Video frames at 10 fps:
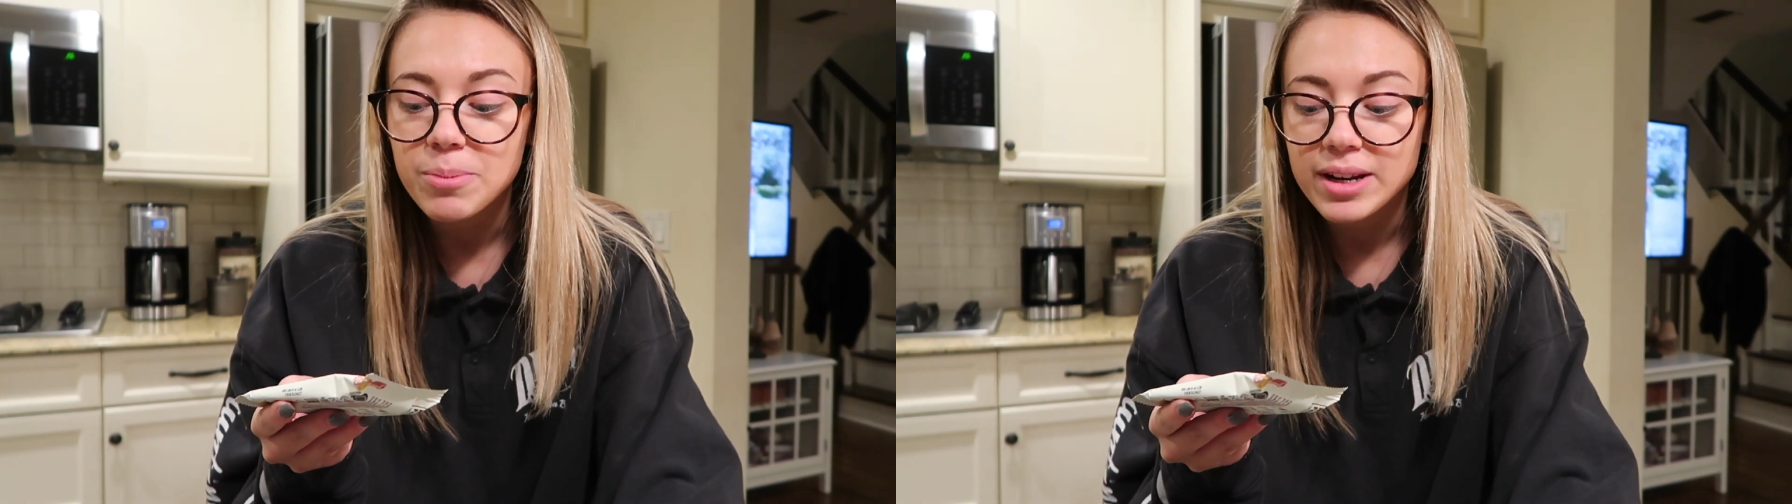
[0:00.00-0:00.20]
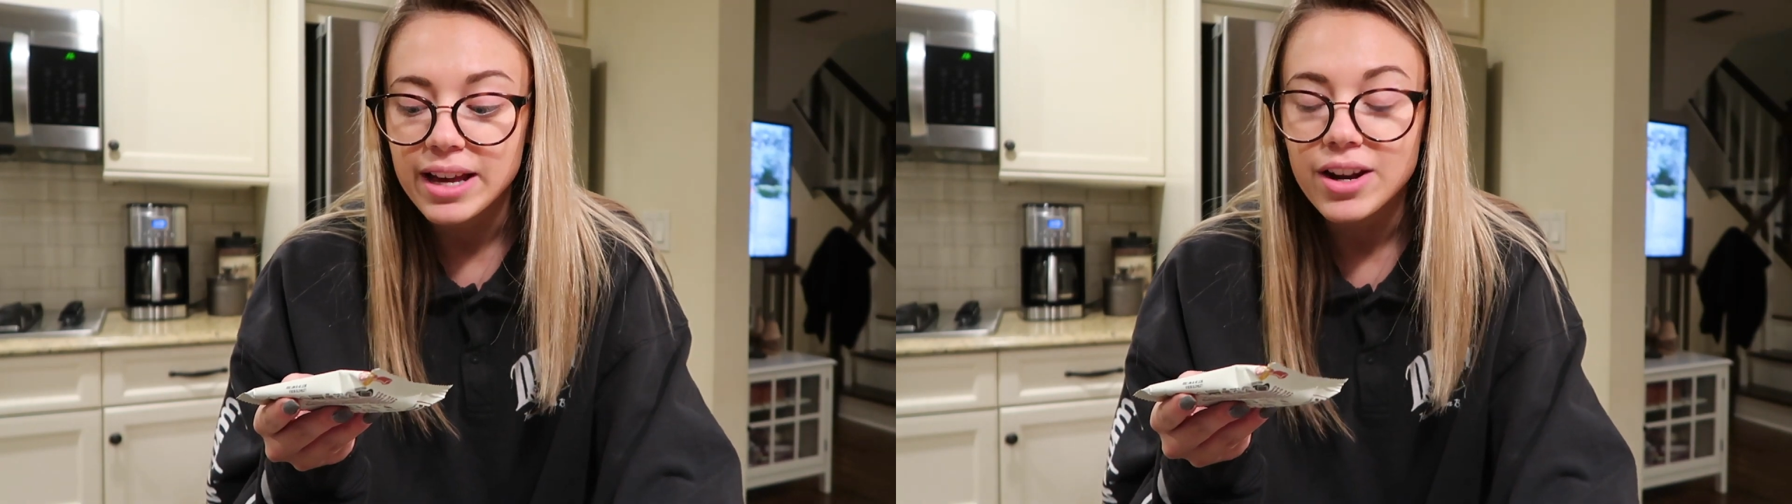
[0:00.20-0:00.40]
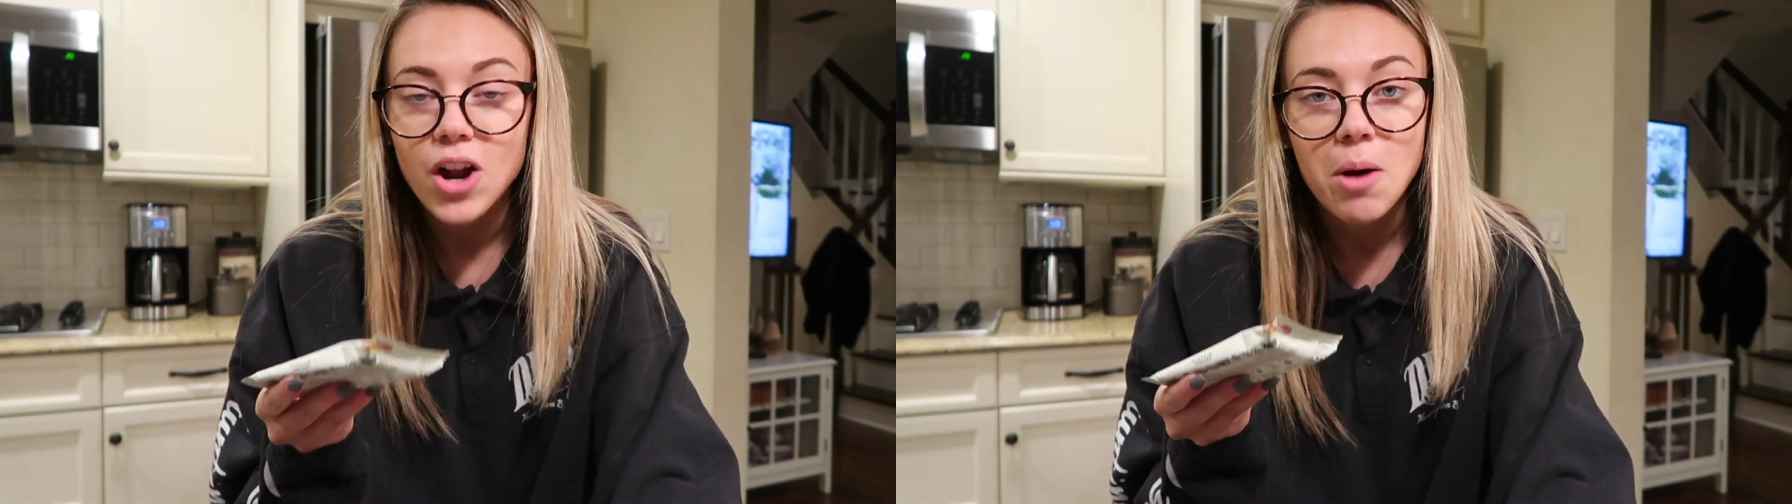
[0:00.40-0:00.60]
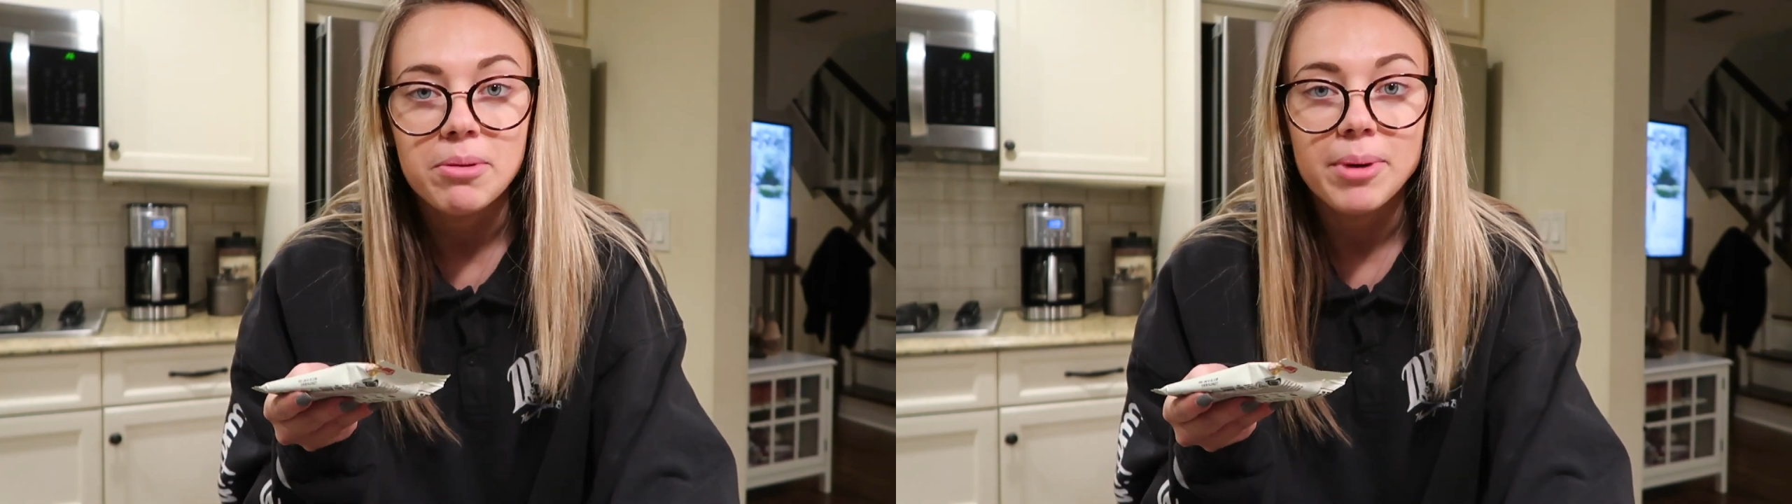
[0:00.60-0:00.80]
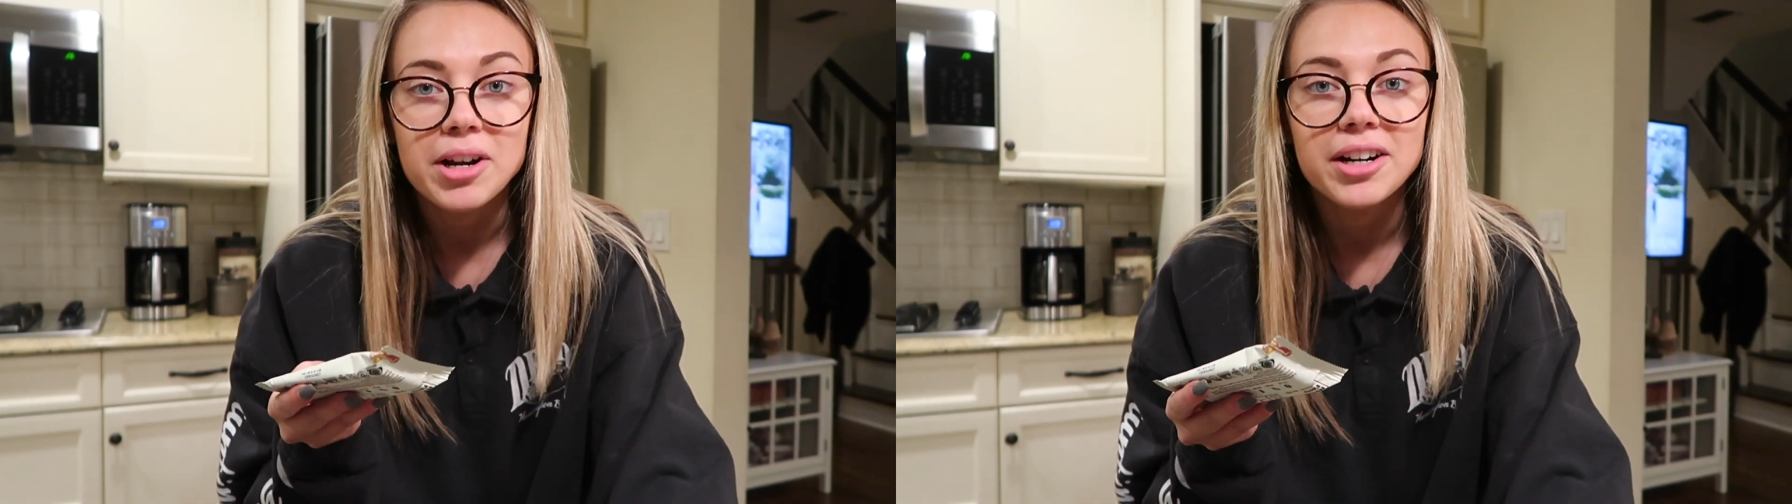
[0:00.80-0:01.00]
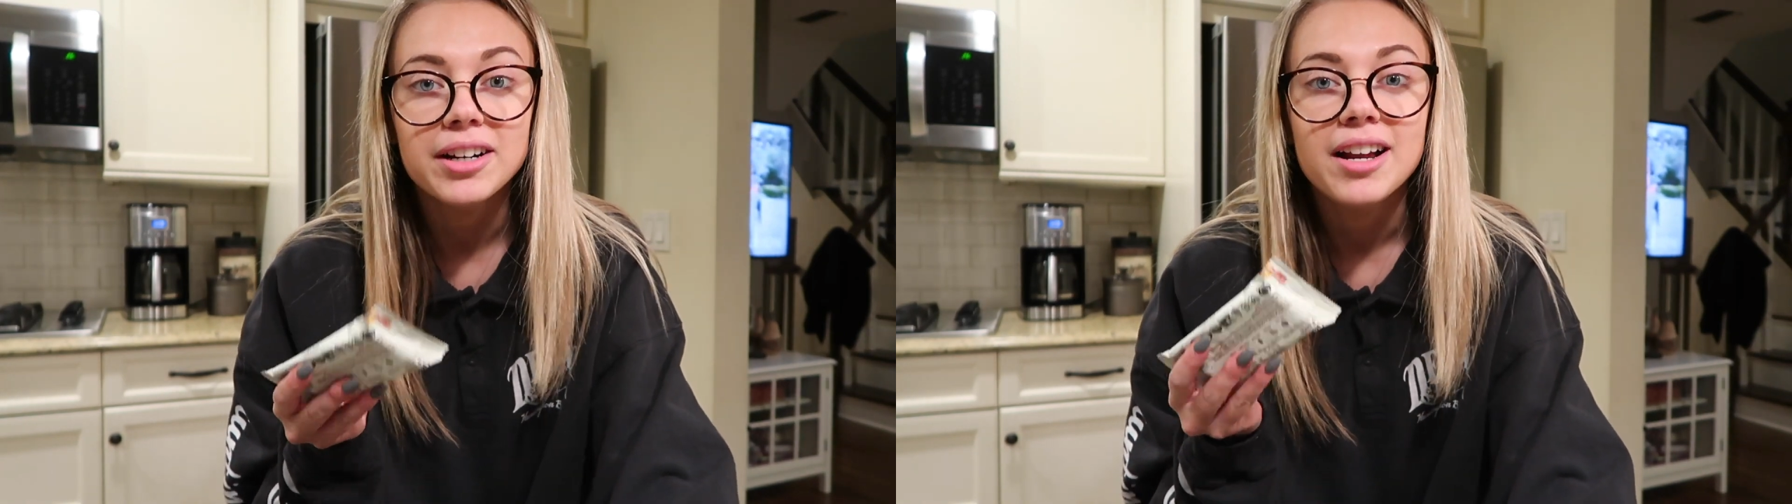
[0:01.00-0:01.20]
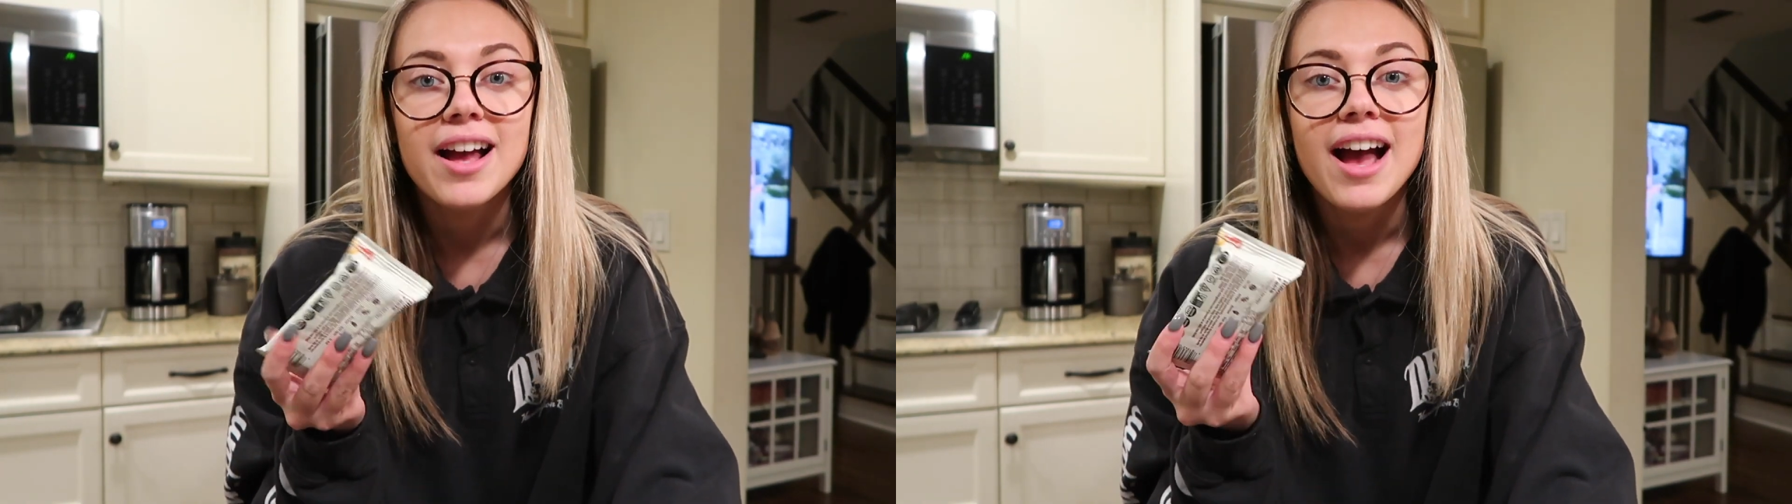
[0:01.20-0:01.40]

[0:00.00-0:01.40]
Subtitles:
banana and almond butter.